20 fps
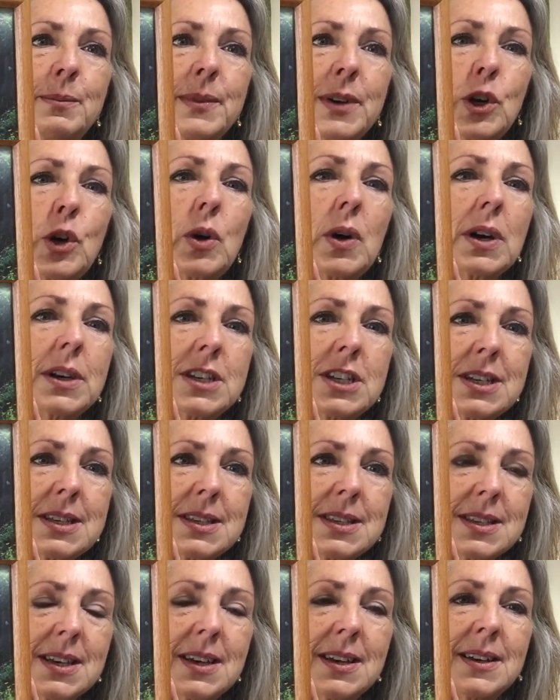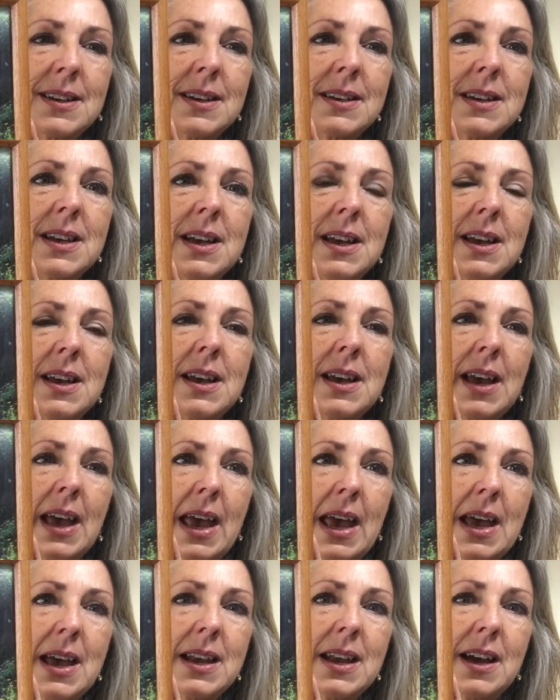Gorgeous.
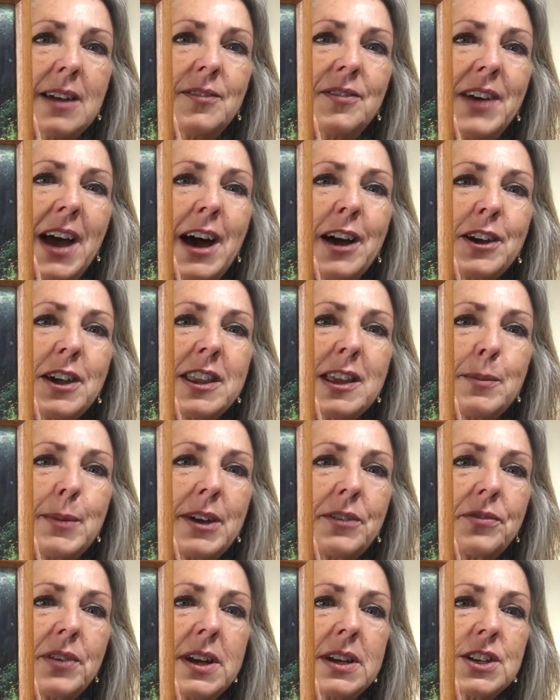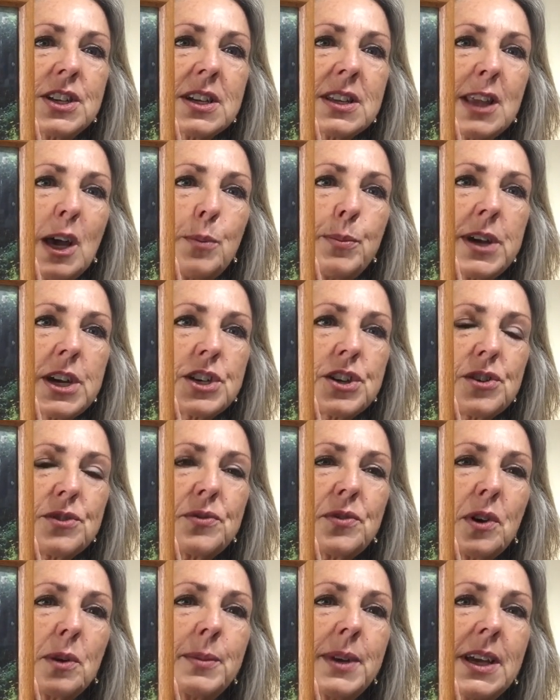And I value that my friend took that picture
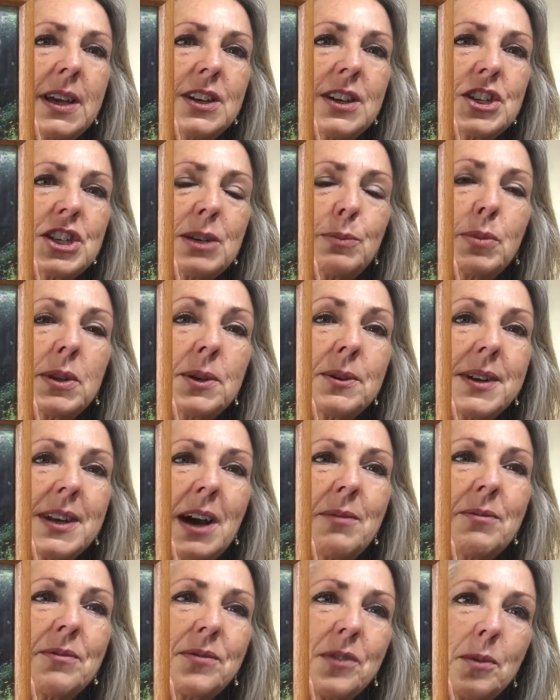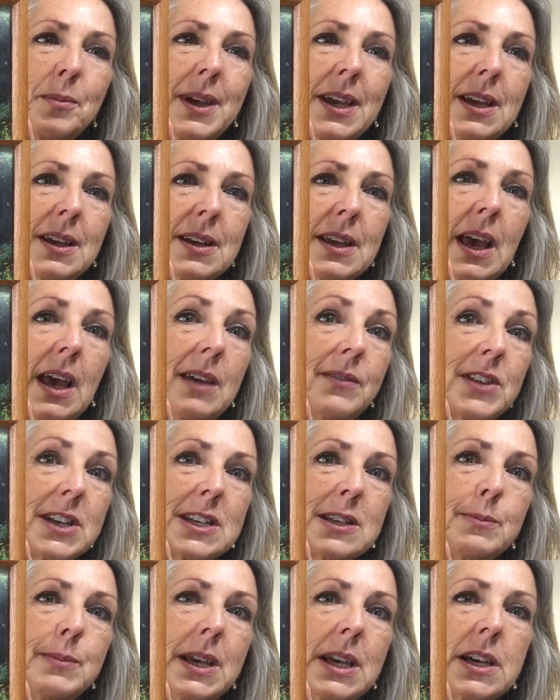for me. She blew it up for me and gave it
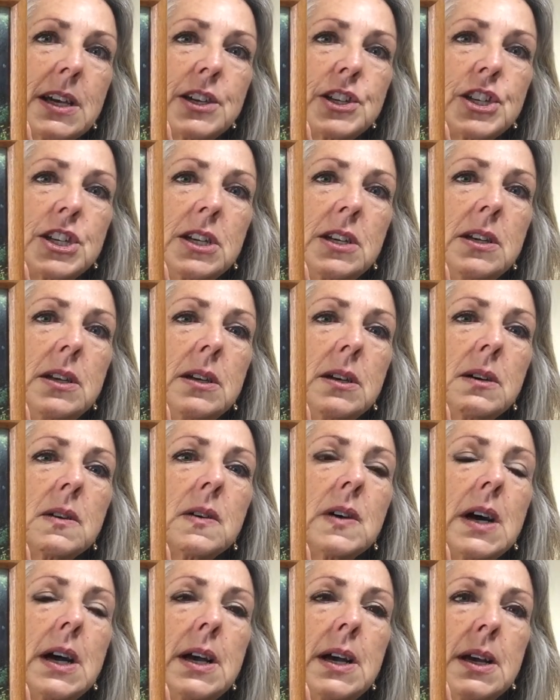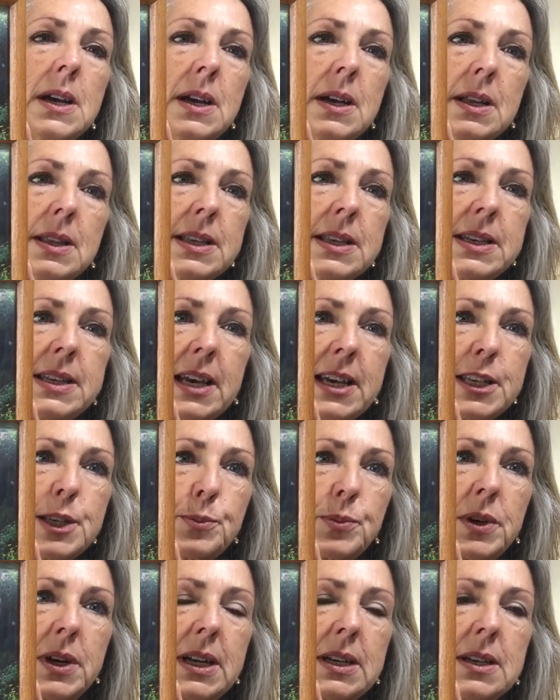to me because she knew the
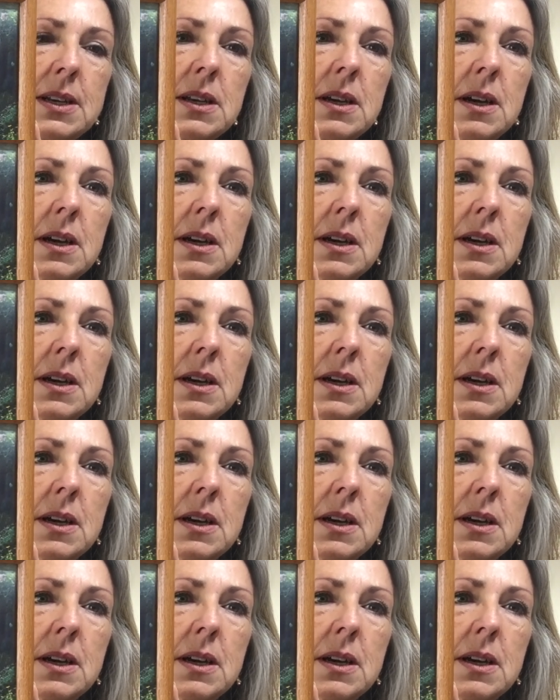desperate